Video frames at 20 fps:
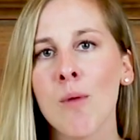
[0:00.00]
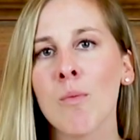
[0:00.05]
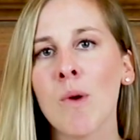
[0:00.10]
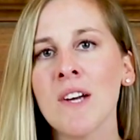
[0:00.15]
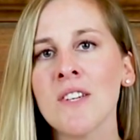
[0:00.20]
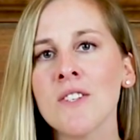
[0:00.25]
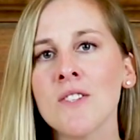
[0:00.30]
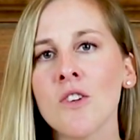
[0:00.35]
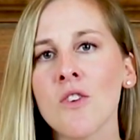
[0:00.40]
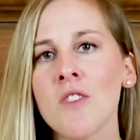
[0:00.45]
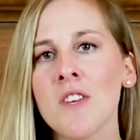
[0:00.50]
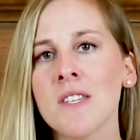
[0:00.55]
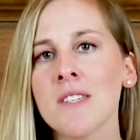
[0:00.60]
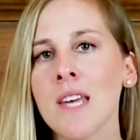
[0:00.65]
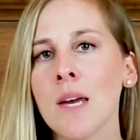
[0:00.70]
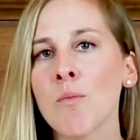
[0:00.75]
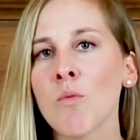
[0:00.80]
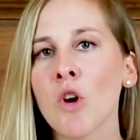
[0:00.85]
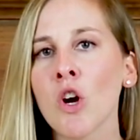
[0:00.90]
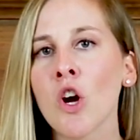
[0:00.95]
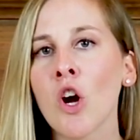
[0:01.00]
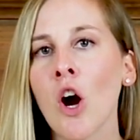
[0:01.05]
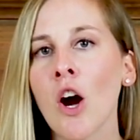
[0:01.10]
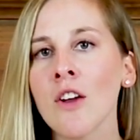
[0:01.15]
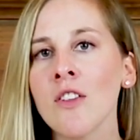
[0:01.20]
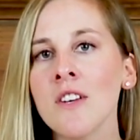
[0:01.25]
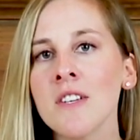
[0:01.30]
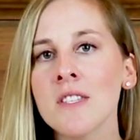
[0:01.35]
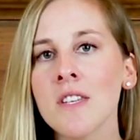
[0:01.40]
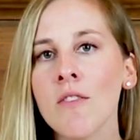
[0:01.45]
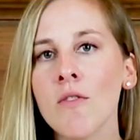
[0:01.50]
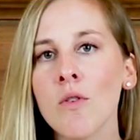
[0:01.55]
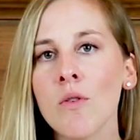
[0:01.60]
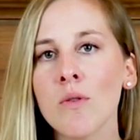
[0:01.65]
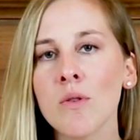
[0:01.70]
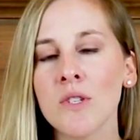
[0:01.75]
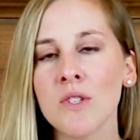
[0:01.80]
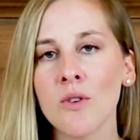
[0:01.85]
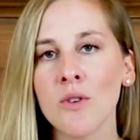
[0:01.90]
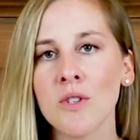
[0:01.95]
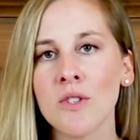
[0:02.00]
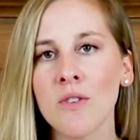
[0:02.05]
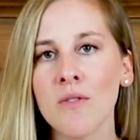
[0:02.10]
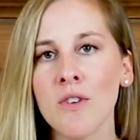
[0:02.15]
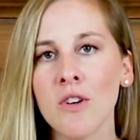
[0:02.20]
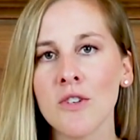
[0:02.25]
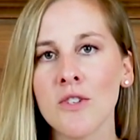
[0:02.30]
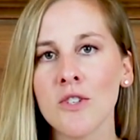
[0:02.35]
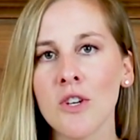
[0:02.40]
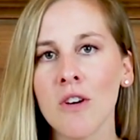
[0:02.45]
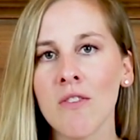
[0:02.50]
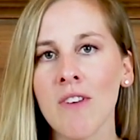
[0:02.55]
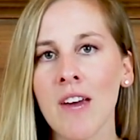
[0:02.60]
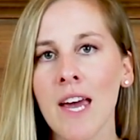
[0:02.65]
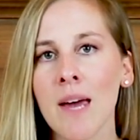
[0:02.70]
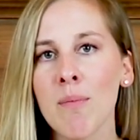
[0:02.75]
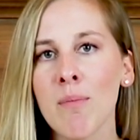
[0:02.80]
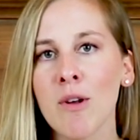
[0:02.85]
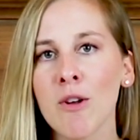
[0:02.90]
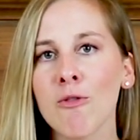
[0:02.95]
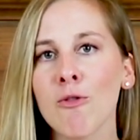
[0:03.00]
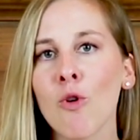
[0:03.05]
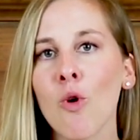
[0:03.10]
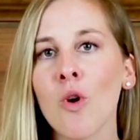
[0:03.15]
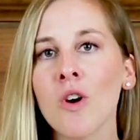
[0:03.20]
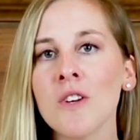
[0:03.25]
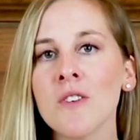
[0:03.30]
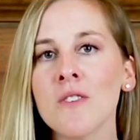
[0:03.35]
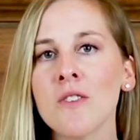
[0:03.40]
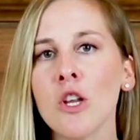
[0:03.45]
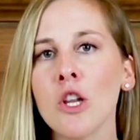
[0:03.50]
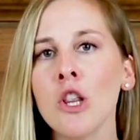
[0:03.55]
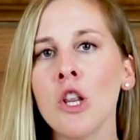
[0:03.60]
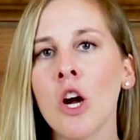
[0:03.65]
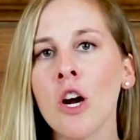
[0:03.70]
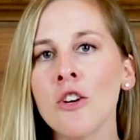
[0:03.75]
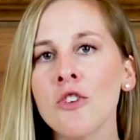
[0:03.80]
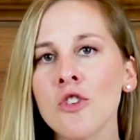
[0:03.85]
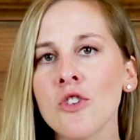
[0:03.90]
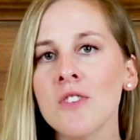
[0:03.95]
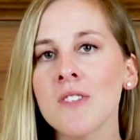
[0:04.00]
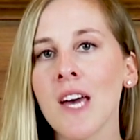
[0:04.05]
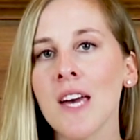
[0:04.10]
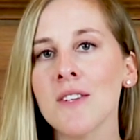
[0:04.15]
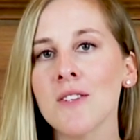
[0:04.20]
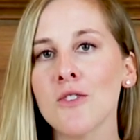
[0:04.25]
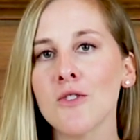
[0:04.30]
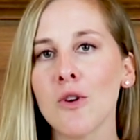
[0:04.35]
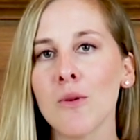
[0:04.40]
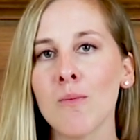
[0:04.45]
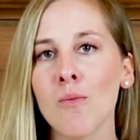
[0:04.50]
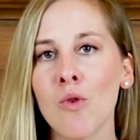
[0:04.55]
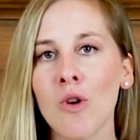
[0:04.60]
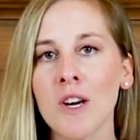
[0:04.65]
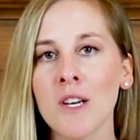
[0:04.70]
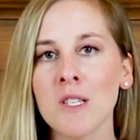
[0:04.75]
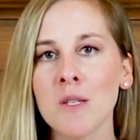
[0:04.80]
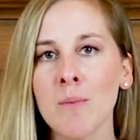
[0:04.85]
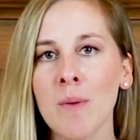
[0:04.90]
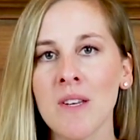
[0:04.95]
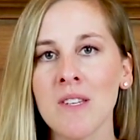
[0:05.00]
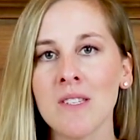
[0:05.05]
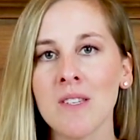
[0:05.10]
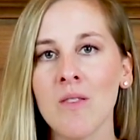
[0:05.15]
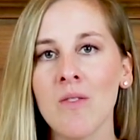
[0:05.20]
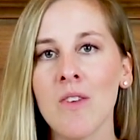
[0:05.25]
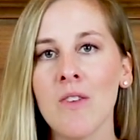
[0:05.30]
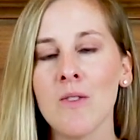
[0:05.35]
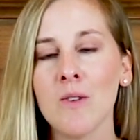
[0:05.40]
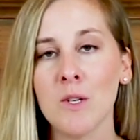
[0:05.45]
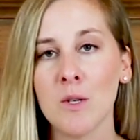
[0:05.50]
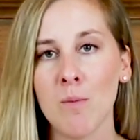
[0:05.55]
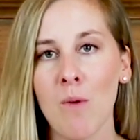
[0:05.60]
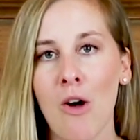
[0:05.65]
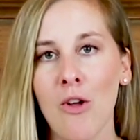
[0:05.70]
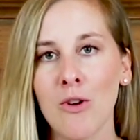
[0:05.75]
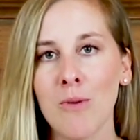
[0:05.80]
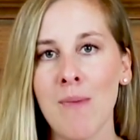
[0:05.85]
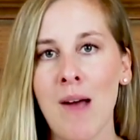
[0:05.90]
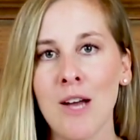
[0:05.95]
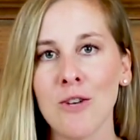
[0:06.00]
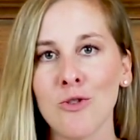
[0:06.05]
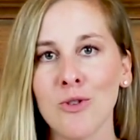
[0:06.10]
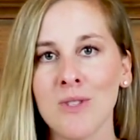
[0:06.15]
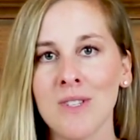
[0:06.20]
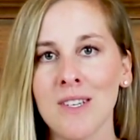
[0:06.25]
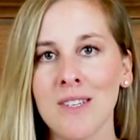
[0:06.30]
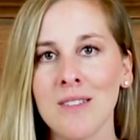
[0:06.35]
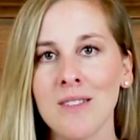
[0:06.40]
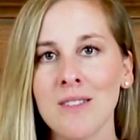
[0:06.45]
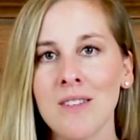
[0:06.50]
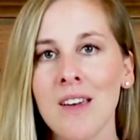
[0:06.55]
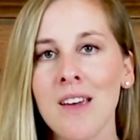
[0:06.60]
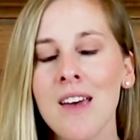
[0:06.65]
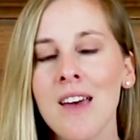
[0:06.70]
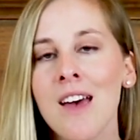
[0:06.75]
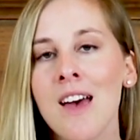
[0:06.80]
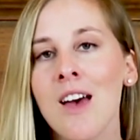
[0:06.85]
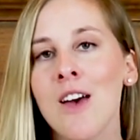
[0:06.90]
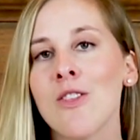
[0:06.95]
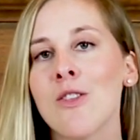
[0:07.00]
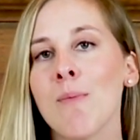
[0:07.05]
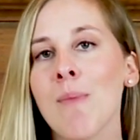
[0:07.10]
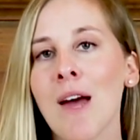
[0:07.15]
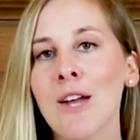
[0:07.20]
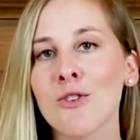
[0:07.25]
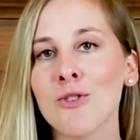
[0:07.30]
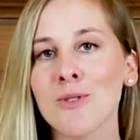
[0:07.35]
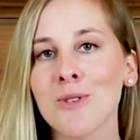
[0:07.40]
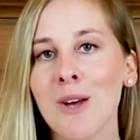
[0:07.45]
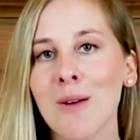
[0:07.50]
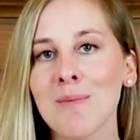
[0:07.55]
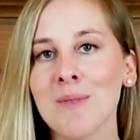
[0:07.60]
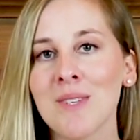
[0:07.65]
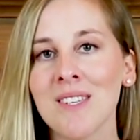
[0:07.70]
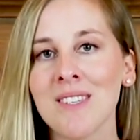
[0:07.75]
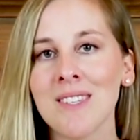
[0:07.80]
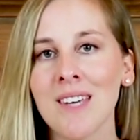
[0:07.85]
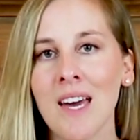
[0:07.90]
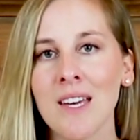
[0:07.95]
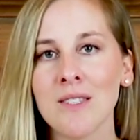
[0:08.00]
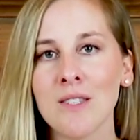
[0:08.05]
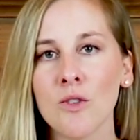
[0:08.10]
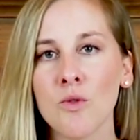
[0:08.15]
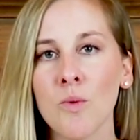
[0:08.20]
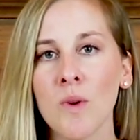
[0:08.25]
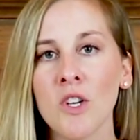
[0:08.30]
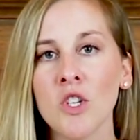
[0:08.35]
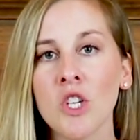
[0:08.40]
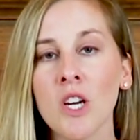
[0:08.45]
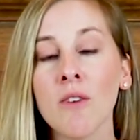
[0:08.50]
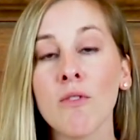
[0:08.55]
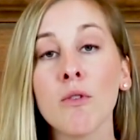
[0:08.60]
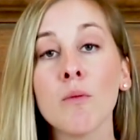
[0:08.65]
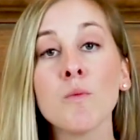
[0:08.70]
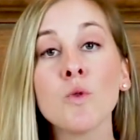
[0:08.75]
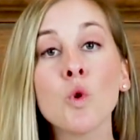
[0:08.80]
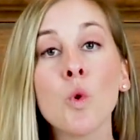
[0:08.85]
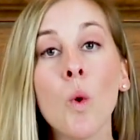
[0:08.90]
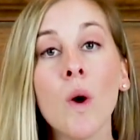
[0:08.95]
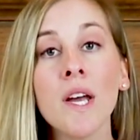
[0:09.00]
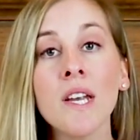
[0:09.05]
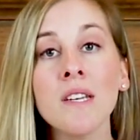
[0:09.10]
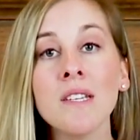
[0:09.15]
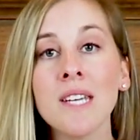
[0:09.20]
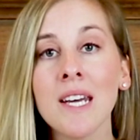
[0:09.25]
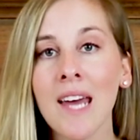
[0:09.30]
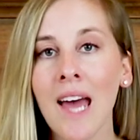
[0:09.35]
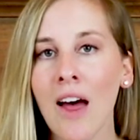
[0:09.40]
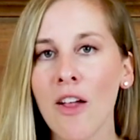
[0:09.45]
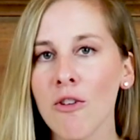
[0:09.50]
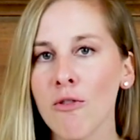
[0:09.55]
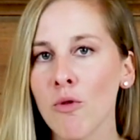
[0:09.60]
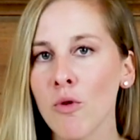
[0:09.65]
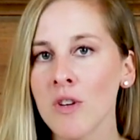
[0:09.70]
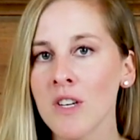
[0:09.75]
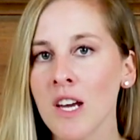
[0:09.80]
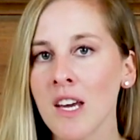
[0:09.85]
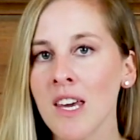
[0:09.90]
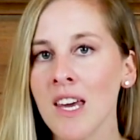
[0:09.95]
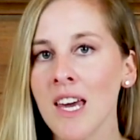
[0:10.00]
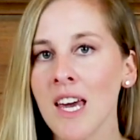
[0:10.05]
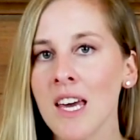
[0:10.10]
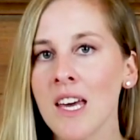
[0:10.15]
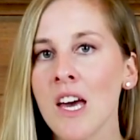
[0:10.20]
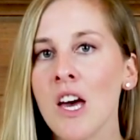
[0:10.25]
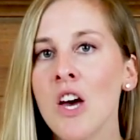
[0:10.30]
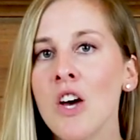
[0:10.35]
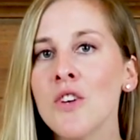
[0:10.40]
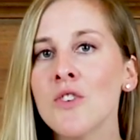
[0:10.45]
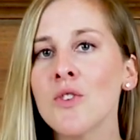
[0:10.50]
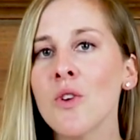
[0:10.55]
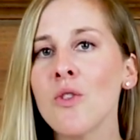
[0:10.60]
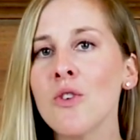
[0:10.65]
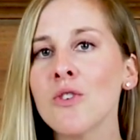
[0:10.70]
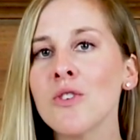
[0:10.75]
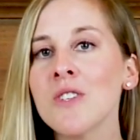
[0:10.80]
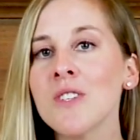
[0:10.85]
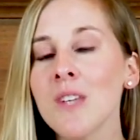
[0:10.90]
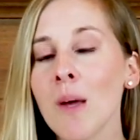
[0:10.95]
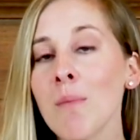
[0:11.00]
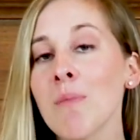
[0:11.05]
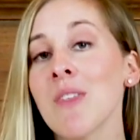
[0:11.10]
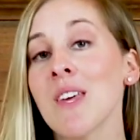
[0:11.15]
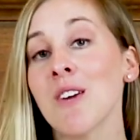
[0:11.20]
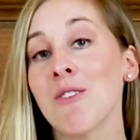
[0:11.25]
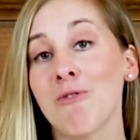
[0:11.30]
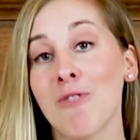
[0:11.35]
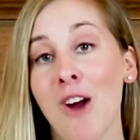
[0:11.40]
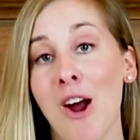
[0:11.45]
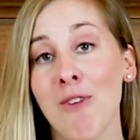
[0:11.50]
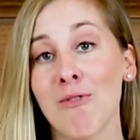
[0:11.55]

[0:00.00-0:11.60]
Prices are the same regardless of the results of your survey, but of course, the larger sizes are more expensive than the smaller mattresses. The mattress comes in sizes ranging from twin to California king, so there's something for